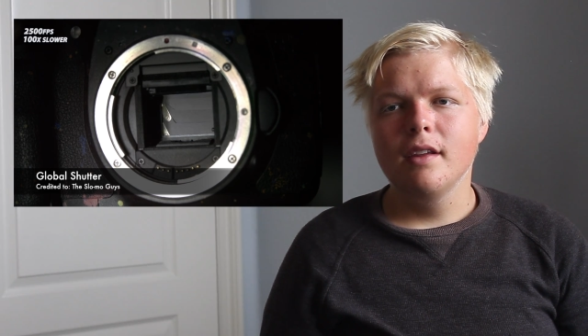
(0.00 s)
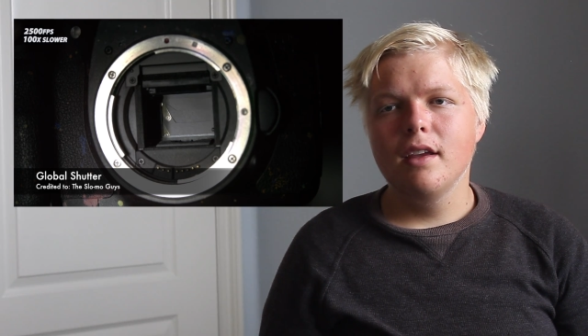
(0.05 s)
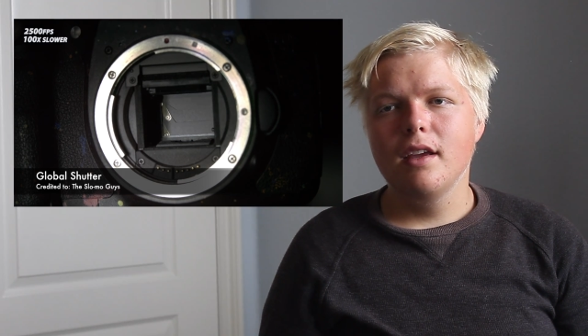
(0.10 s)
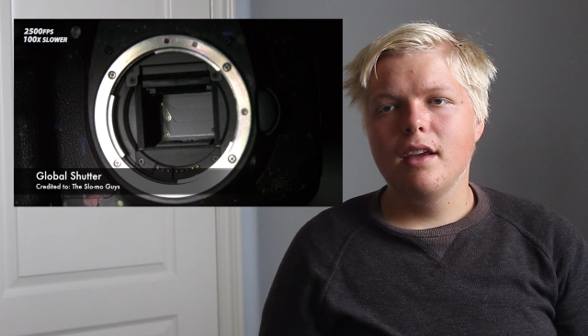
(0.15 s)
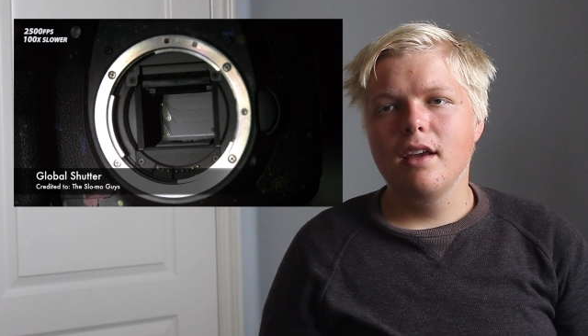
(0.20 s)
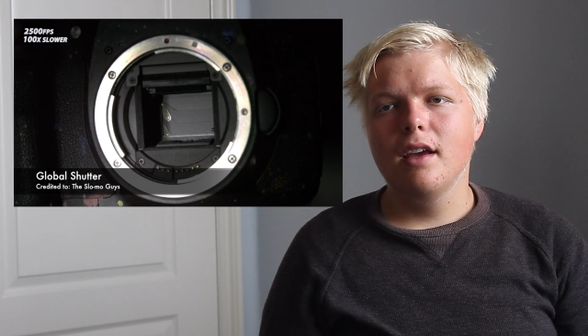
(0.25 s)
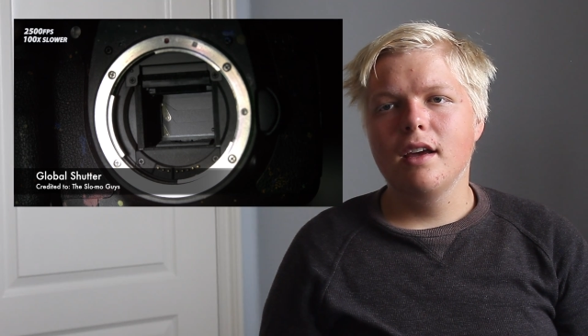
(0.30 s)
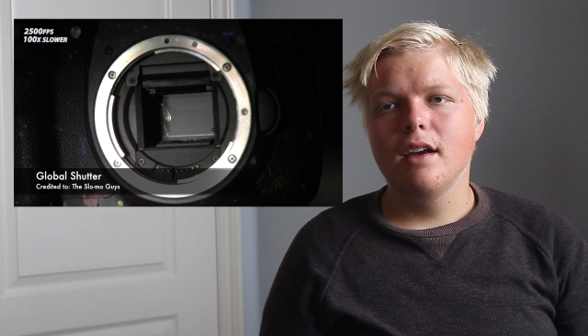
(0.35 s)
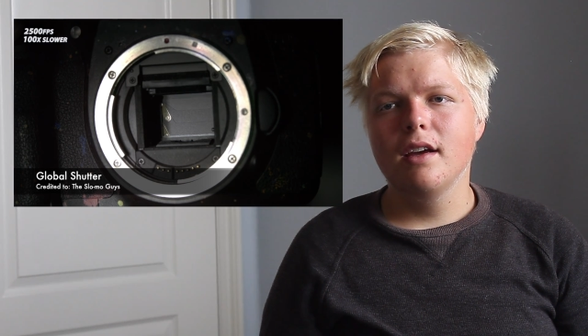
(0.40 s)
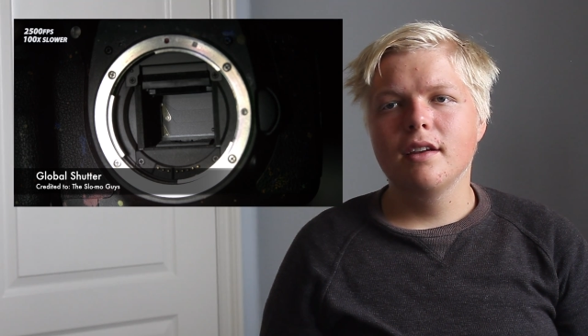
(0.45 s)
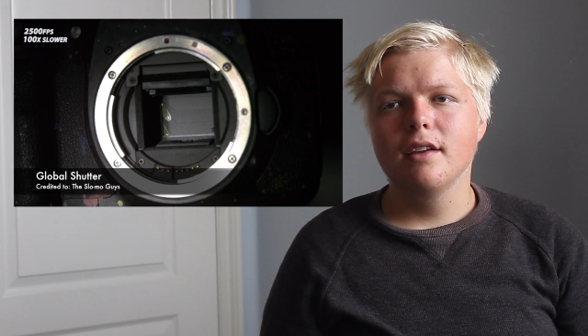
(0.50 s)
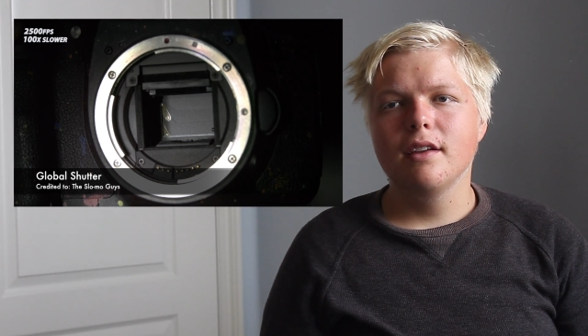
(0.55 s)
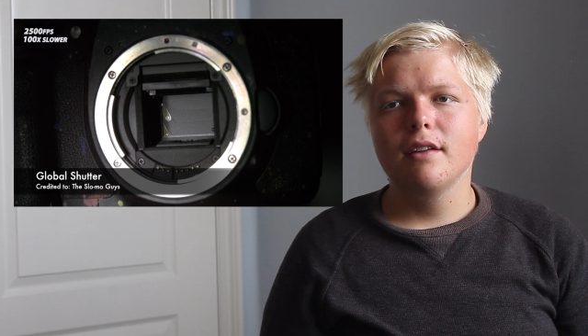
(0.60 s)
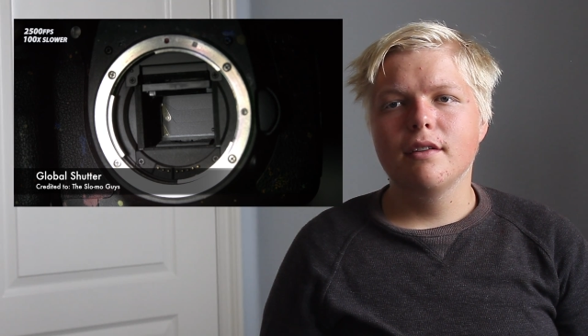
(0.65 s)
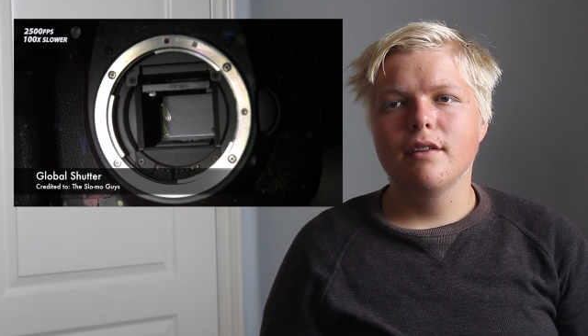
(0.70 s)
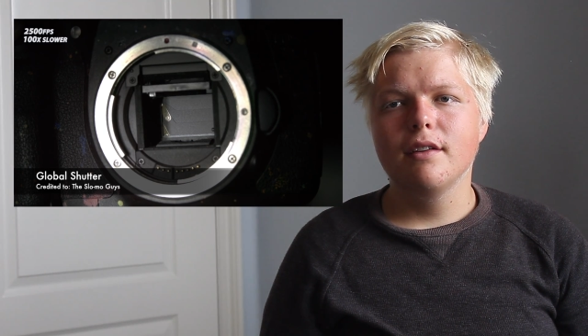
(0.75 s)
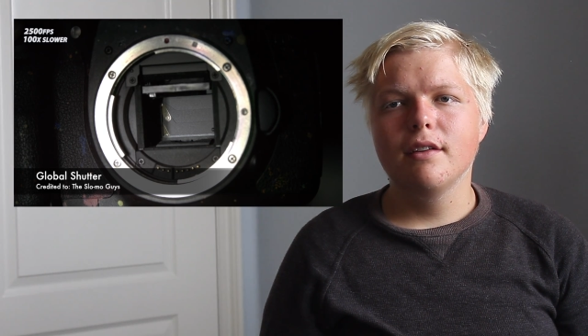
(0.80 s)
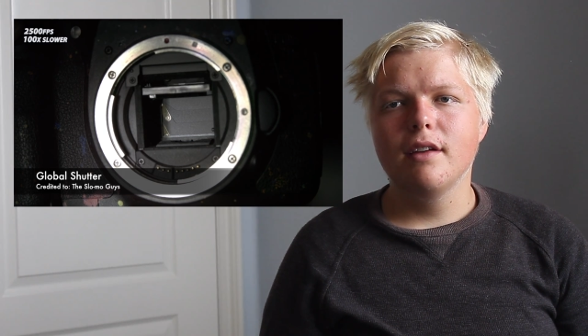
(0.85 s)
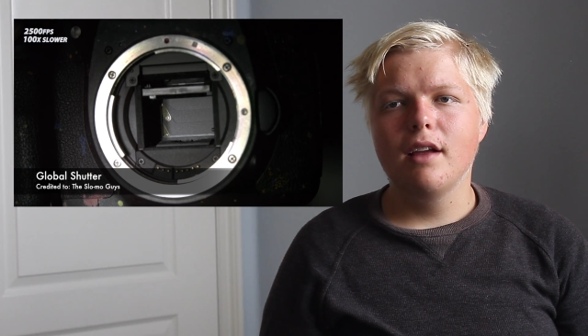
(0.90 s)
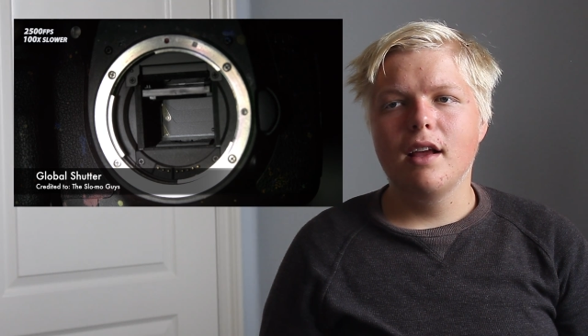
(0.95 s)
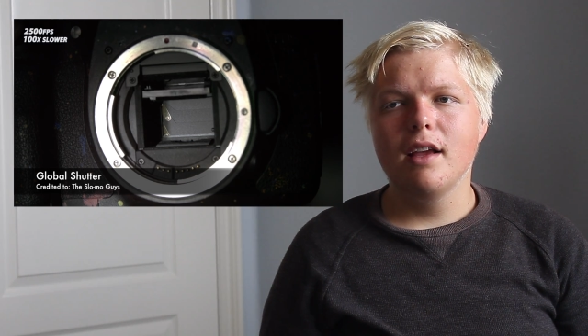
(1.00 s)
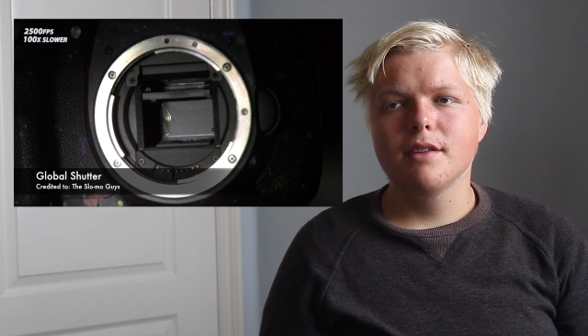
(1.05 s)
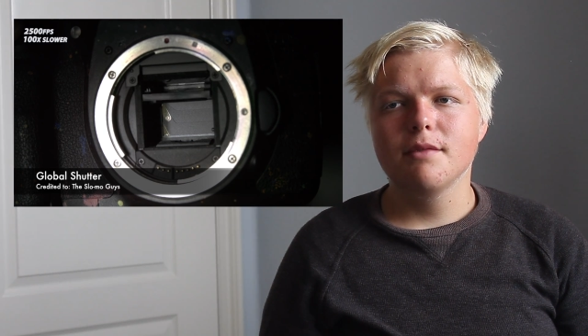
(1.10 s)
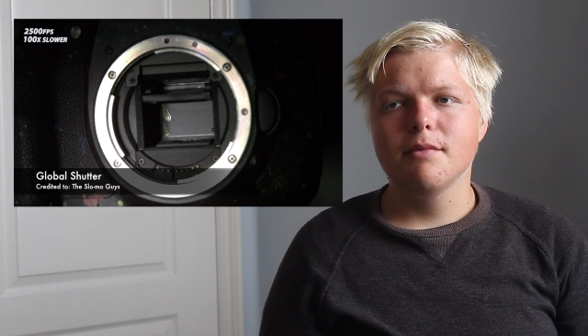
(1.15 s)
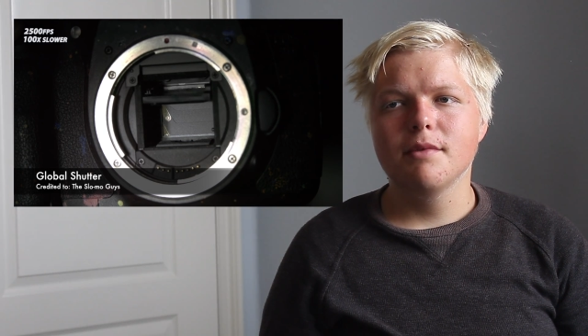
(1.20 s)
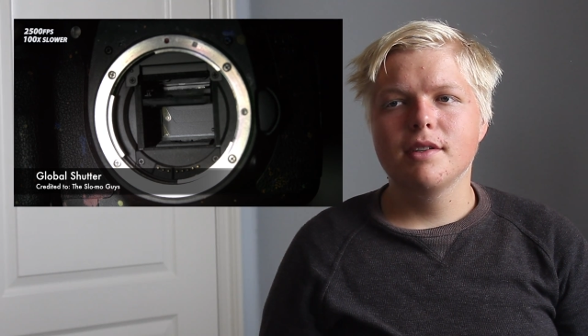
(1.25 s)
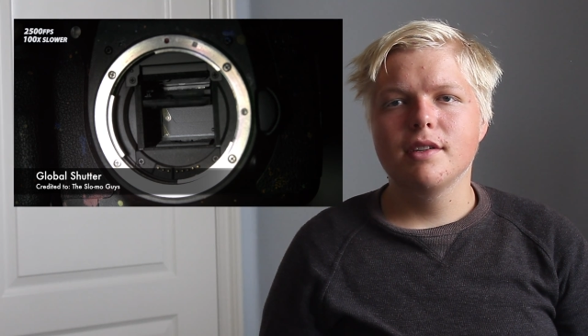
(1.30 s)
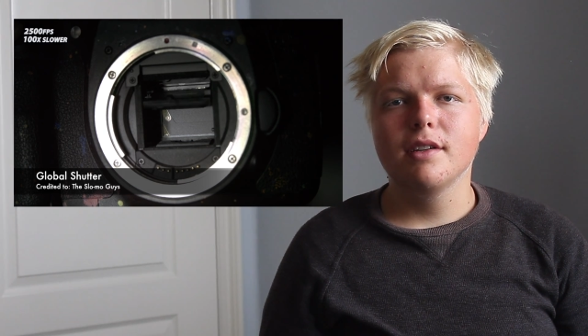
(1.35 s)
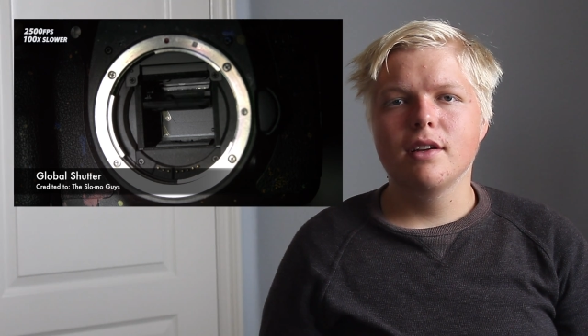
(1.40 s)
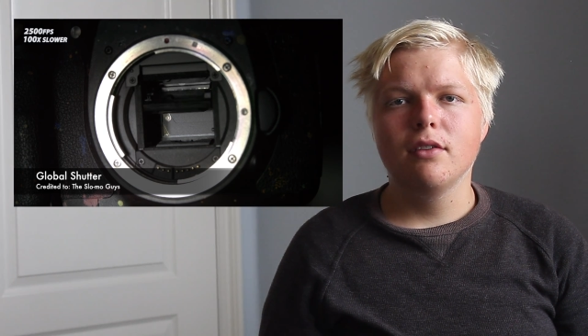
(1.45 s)
and as a
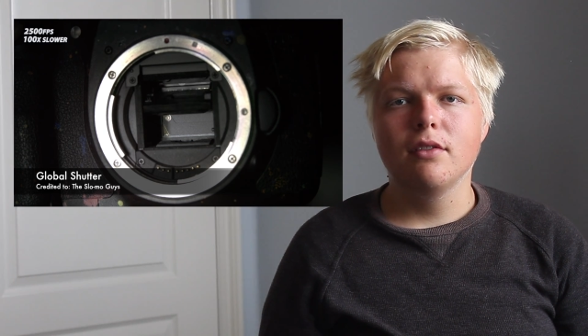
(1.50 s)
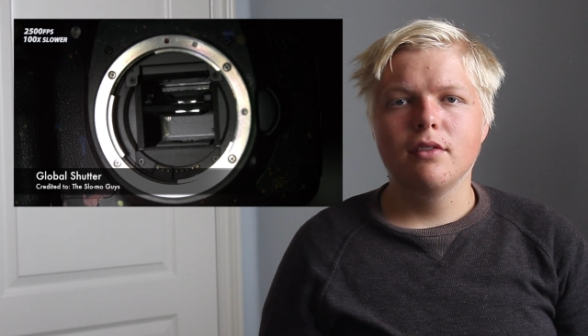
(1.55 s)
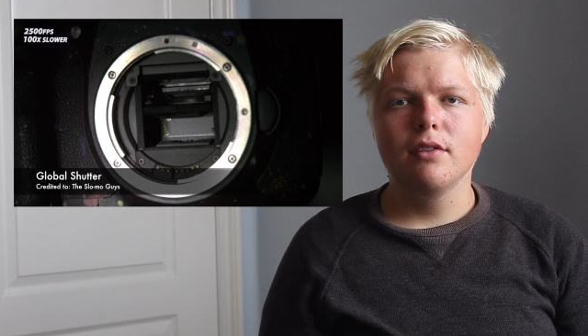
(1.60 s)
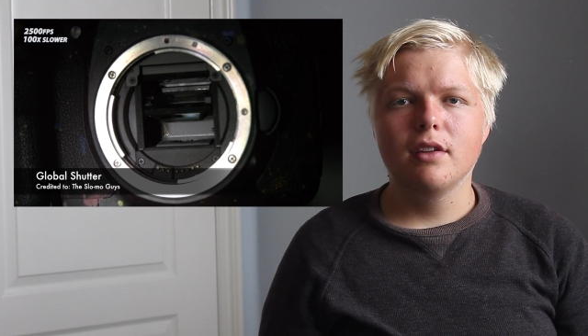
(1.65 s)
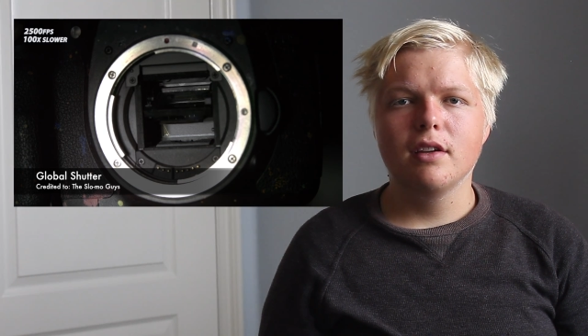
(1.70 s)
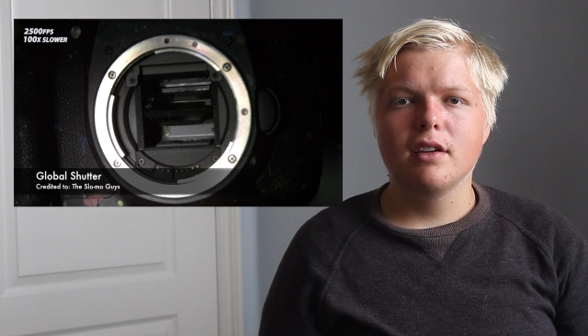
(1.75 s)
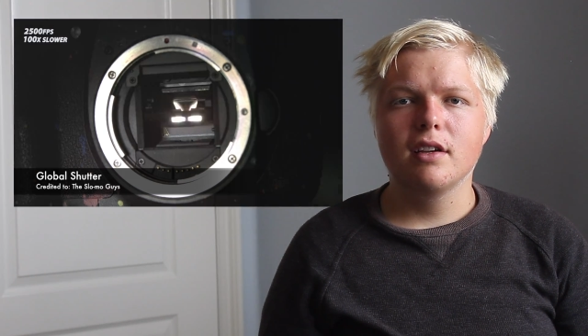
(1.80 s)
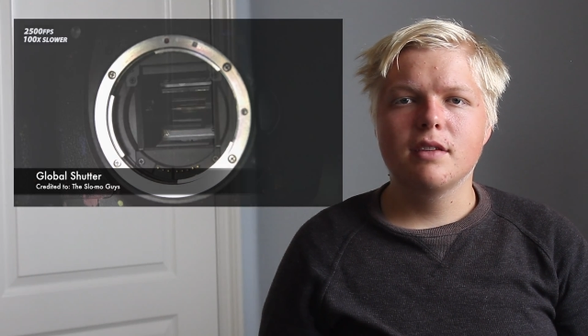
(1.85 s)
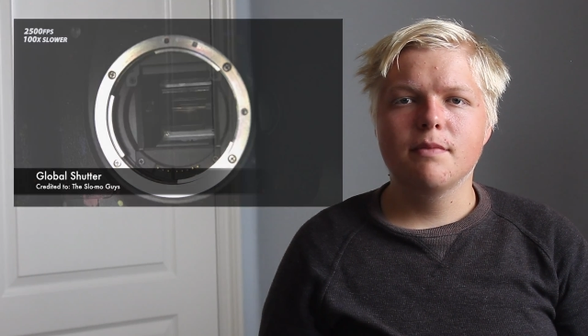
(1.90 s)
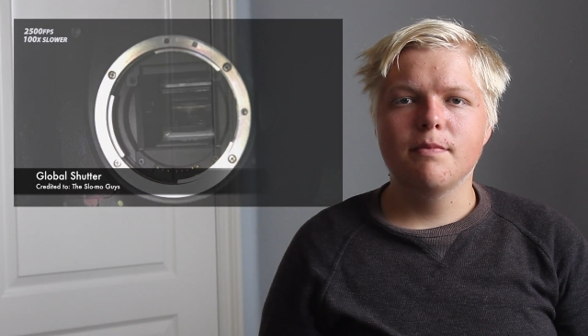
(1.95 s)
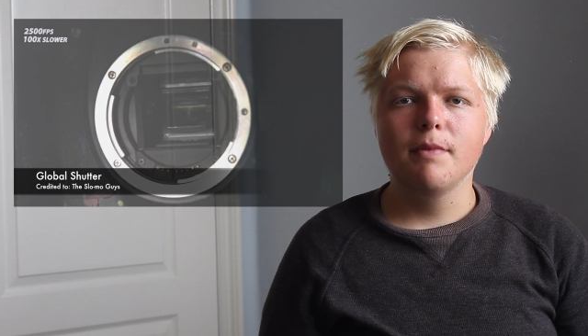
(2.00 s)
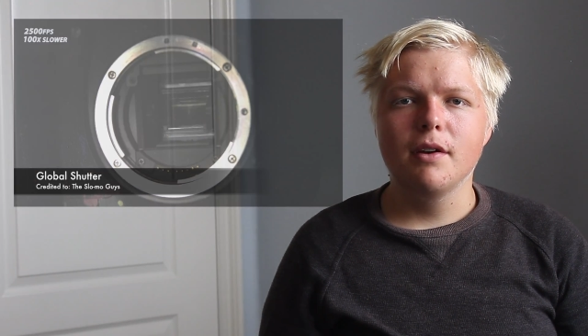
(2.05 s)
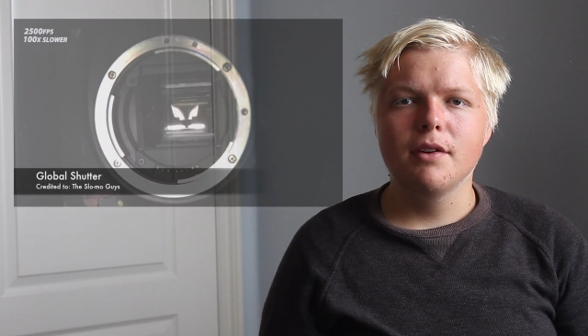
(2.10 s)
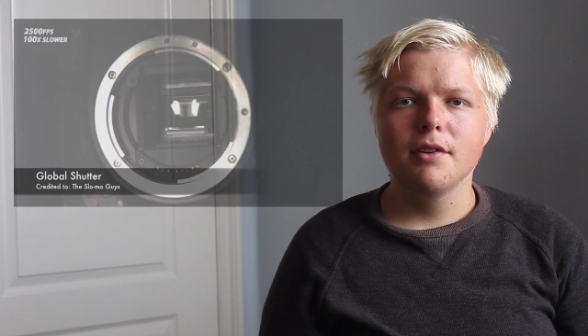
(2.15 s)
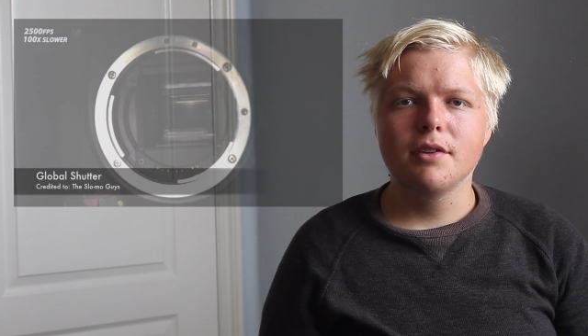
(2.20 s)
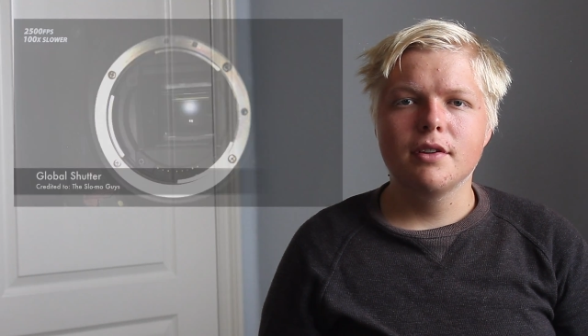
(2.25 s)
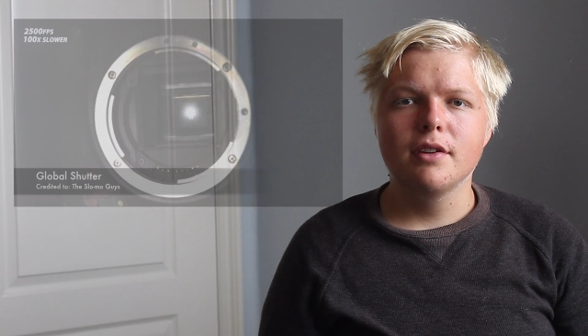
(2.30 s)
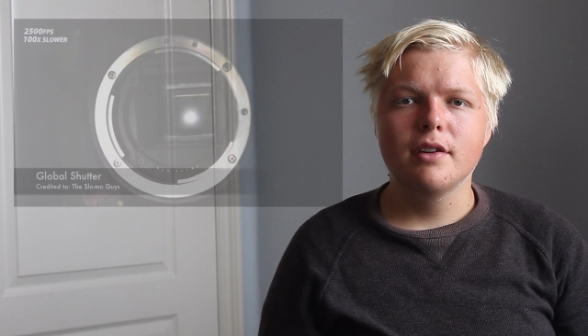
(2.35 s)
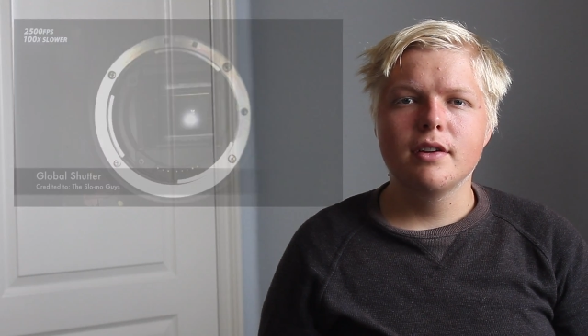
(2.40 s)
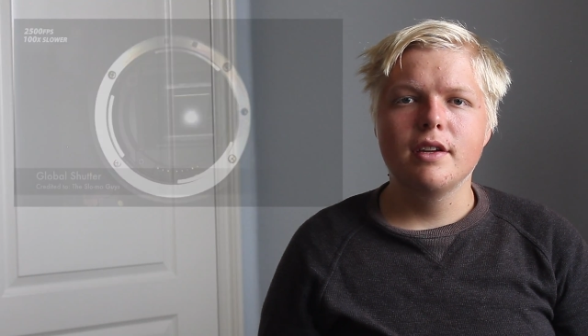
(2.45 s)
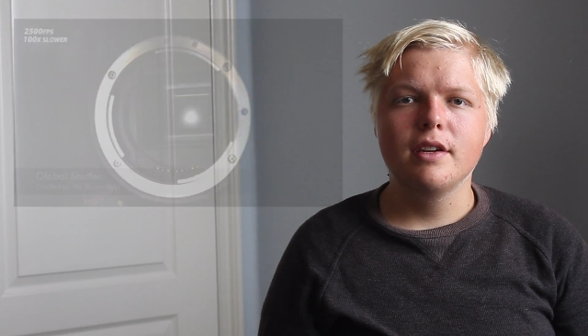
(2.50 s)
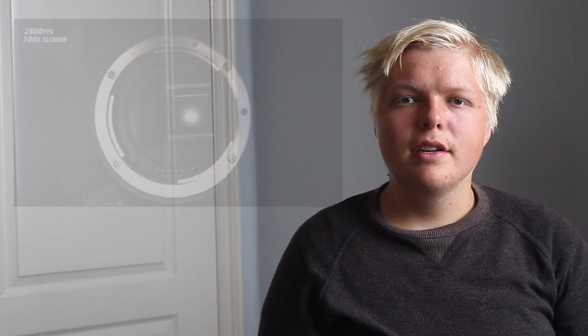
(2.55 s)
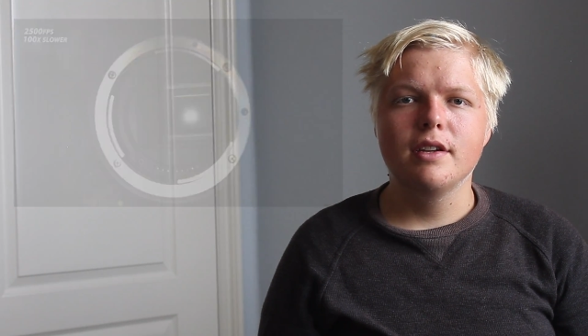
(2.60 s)
result the exposure